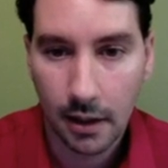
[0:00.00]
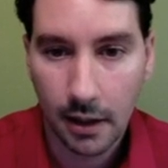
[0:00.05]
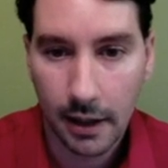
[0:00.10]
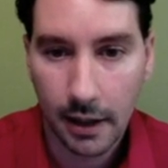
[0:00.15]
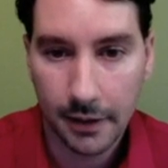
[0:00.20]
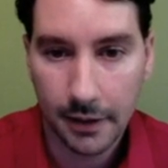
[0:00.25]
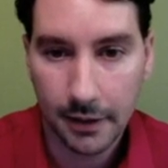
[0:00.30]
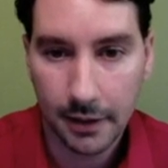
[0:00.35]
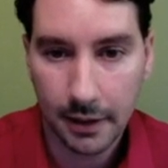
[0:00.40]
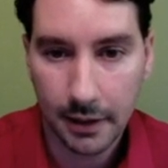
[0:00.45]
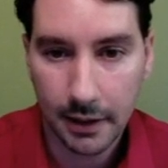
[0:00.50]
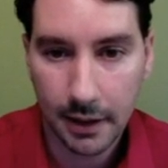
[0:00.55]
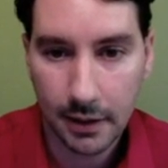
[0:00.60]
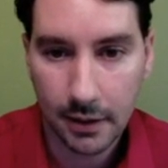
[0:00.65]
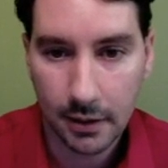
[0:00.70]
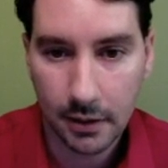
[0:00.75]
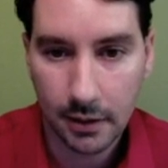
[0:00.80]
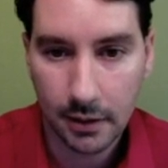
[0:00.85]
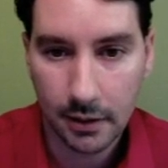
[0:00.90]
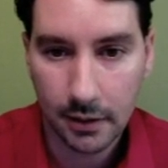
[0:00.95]
And the
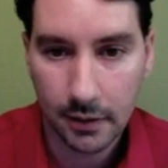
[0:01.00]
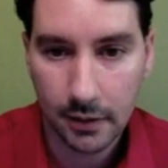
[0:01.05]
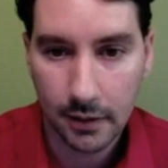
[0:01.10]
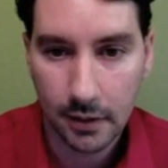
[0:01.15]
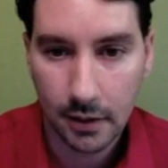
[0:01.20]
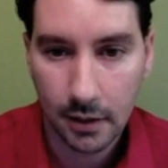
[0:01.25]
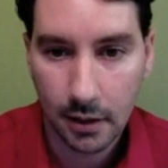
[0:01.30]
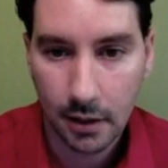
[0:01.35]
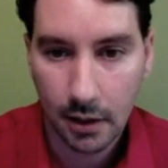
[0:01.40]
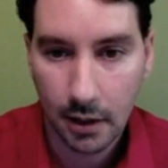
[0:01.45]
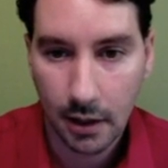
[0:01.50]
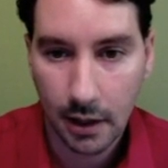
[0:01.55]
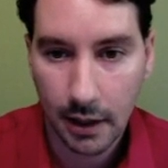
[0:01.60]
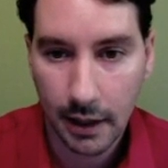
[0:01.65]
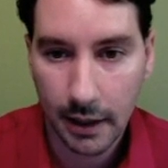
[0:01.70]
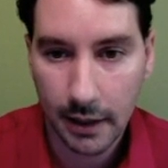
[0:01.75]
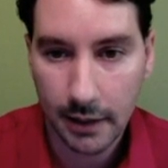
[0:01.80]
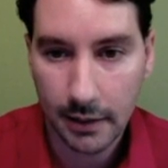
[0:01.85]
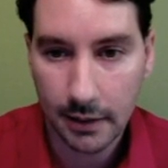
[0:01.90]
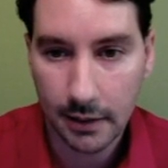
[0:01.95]
negation is,
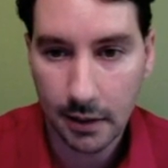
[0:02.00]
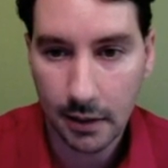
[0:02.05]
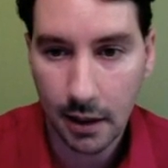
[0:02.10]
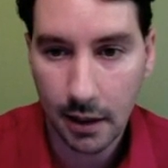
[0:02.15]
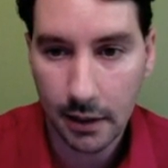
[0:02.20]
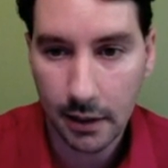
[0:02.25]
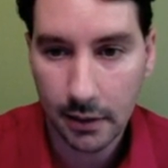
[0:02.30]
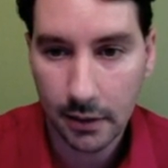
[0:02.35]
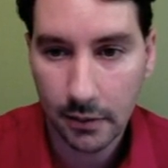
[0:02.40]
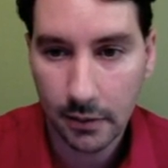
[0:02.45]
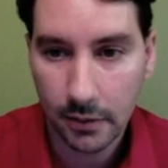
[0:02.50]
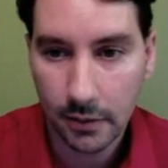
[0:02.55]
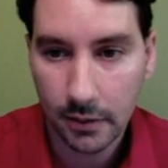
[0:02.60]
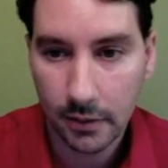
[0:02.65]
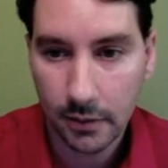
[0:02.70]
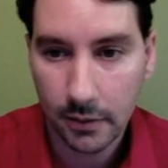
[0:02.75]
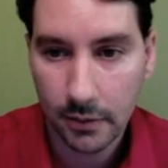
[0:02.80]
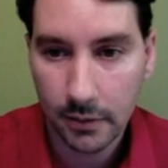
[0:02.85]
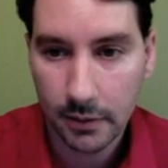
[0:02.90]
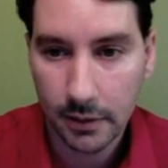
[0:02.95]
I did not go to the
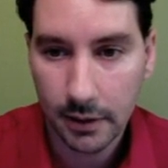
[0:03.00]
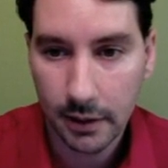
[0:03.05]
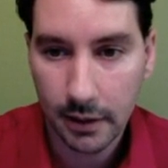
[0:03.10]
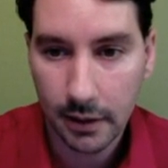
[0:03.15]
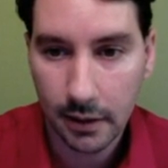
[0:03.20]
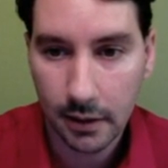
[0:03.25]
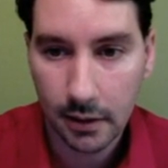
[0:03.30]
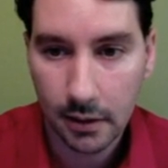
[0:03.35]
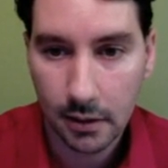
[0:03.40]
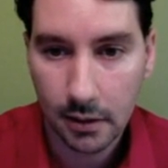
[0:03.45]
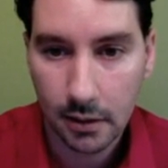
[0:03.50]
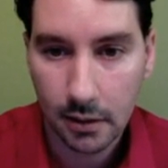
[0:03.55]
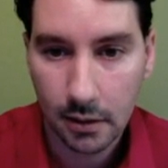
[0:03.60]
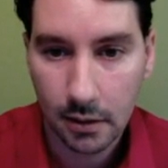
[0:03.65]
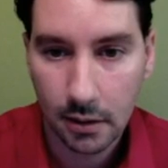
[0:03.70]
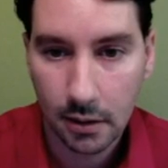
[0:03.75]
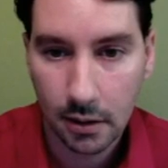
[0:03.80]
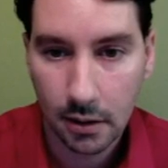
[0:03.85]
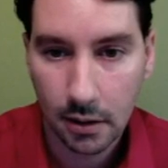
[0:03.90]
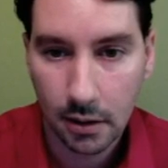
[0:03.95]
store today.
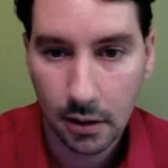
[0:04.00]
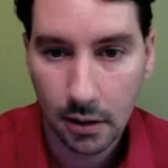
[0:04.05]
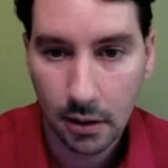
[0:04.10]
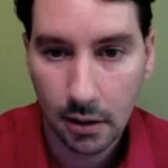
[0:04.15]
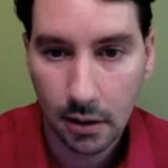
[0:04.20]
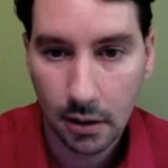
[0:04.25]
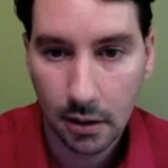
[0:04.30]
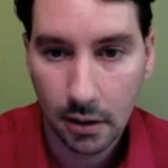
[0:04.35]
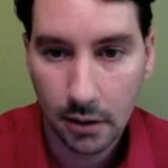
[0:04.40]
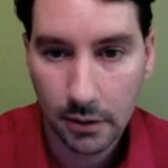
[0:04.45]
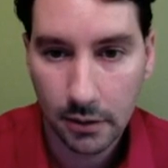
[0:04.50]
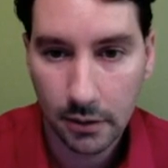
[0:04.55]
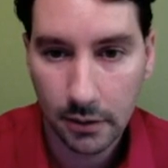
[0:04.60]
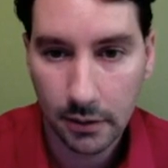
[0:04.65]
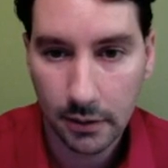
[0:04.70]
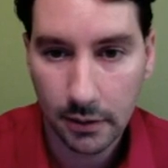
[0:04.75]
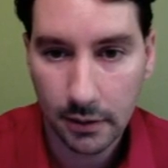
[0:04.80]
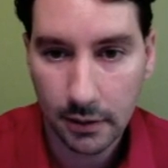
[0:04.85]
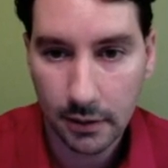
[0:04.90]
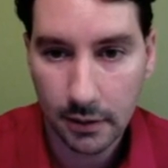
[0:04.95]
So
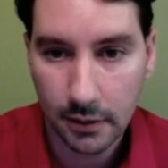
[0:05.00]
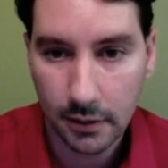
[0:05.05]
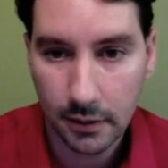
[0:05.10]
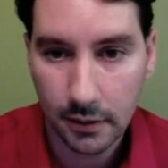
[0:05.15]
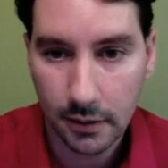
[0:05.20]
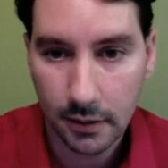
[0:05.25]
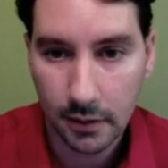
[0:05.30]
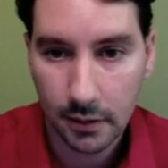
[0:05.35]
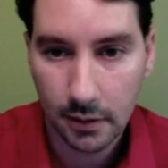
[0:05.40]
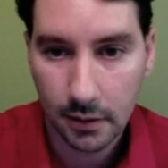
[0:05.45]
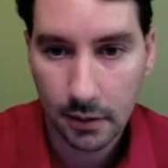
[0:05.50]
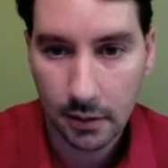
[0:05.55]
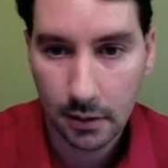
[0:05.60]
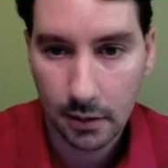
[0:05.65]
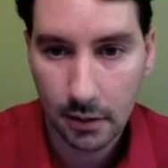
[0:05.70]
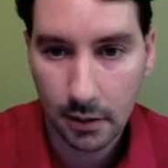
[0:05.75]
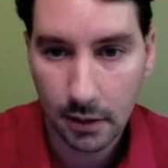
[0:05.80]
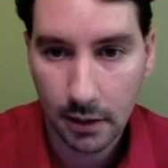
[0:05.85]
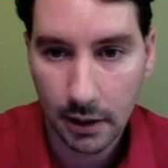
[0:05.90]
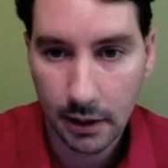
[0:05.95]
this is
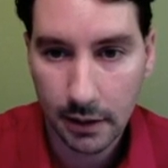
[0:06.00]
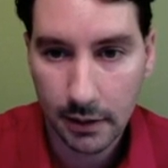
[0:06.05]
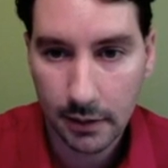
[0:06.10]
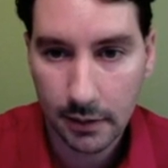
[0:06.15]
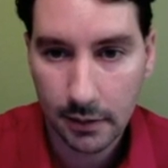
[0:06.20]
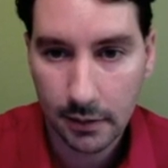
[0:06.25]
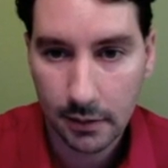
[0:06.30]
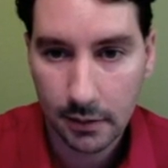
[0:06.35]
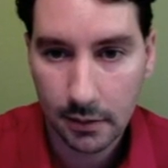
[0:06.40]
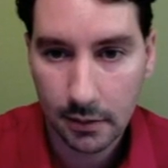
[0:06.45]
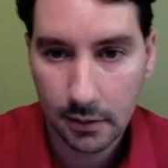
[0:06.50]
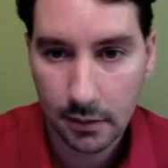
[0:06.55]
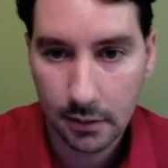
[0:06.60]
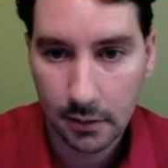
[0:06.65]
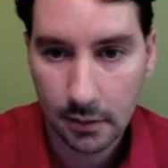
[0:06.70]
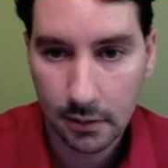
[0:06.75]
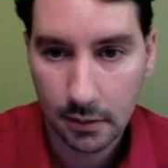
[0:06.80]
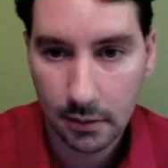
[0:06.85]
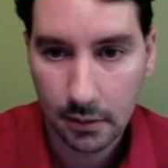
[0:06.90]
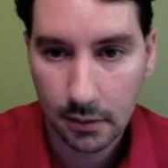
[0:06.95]
not
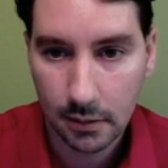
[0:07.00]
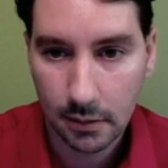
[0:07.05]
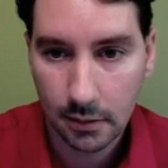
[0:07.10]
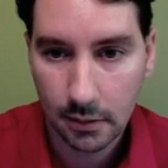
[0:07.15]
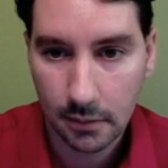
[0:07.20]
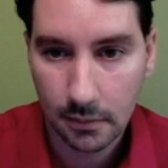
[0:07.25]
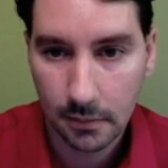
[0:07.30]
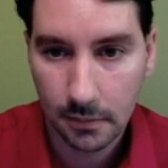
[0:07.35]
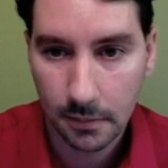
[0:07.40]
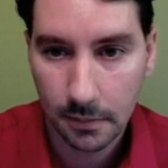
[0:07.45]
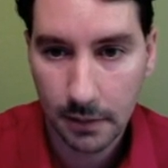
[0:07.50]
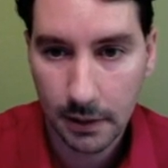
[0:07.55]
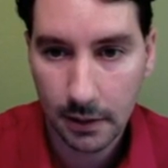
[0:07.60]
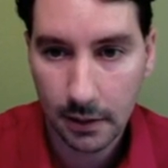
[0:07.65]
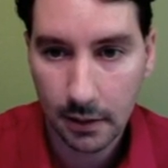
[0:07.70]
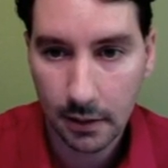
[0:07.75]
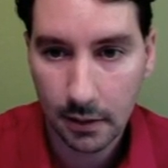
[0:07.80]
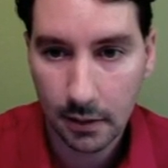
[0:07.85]
P.